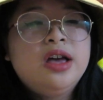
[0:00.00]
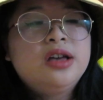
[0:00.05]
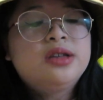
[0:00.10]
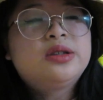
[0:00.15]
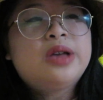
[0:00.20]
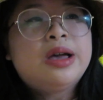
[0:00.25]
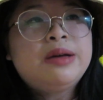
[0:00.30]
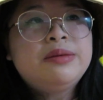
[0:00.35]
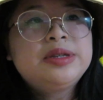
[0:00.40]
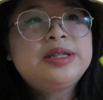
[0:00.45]

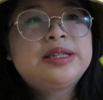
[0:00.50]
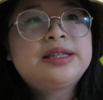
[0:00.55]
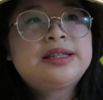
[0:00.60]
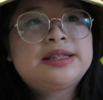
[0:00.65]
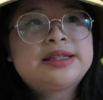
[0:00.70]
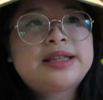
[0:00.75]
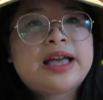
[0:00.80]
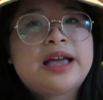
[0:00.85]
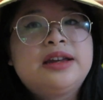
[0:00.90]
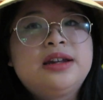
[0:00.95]
So I was
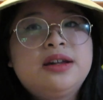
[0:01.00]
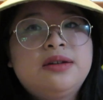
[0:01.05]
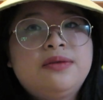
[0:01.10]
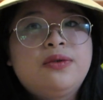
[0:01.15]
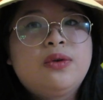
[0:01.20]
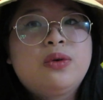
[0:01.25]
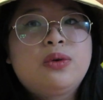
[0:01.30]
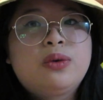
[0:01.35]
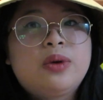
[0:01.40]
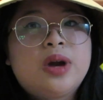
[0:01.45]
excited
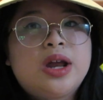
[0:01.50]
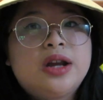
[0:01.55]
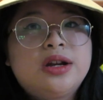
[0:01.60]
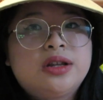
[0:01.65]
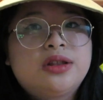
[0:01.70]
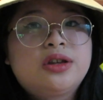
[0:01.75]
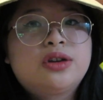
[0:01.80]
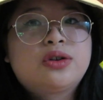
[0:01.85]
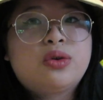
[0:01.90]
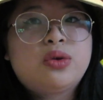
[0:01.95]
for
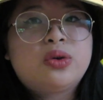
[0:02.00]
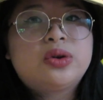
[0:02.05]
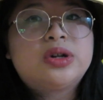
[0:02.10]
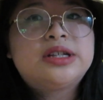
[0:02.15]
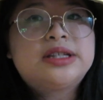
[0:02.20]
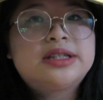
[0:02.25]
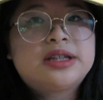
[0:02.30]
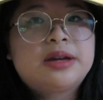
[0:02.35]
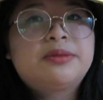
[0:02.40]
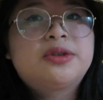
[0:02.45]
another
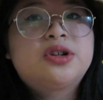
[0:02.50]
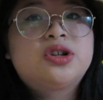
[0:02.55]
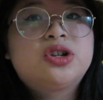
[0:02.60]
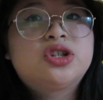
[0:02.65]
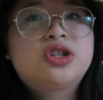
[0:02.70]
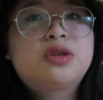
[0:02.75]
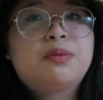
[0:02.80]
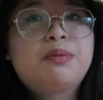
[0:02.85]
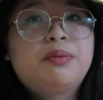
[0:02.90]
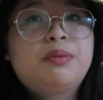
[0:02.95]
Courtney
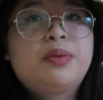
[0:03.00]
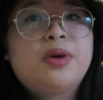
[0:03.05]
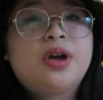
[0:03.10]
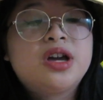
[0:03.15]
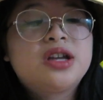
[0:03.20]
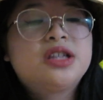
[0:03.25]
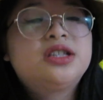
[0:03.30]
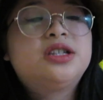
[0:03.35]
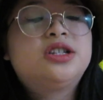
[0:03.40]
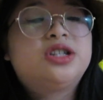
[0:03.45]
Summers
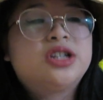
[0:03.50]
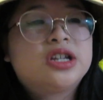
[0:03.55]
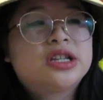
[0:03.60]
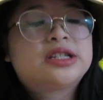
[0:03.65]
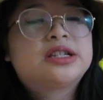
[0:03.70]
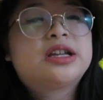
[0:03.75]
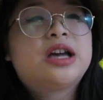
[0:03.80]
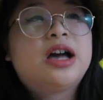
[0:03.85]
book to just